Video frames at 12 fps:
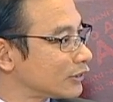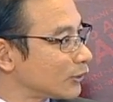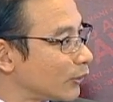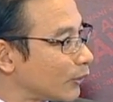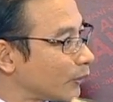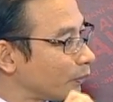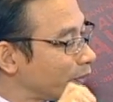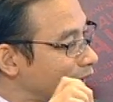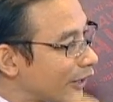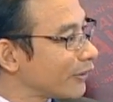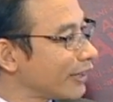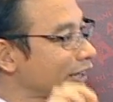So
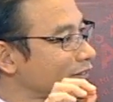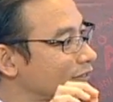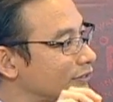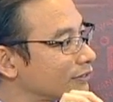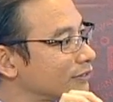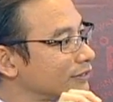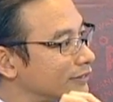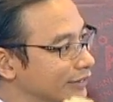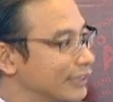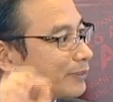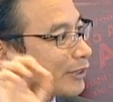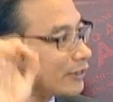now that
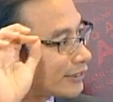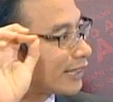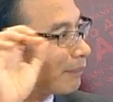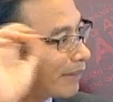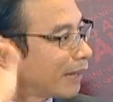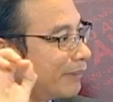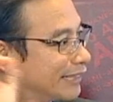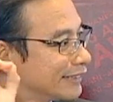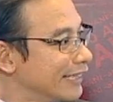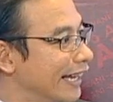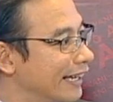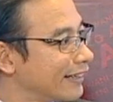just because Sime Darby is
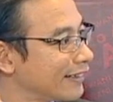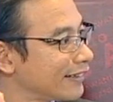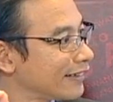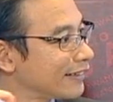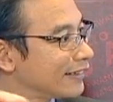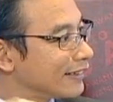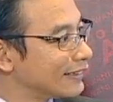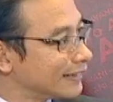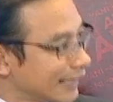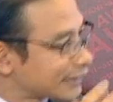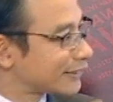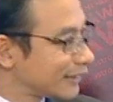there,
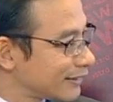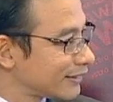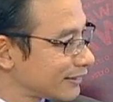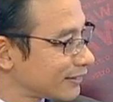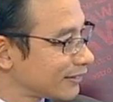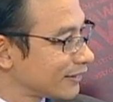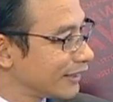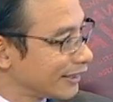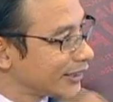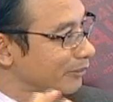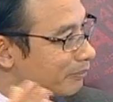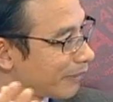that's still
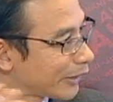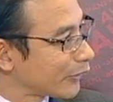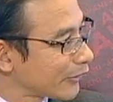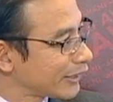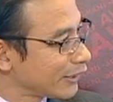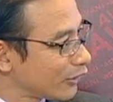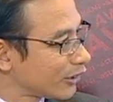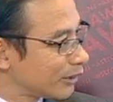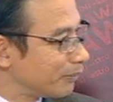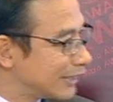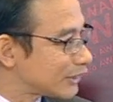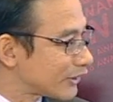in the minority, not
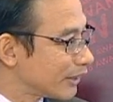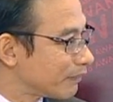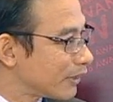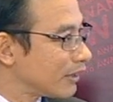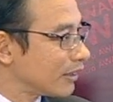the mainstream.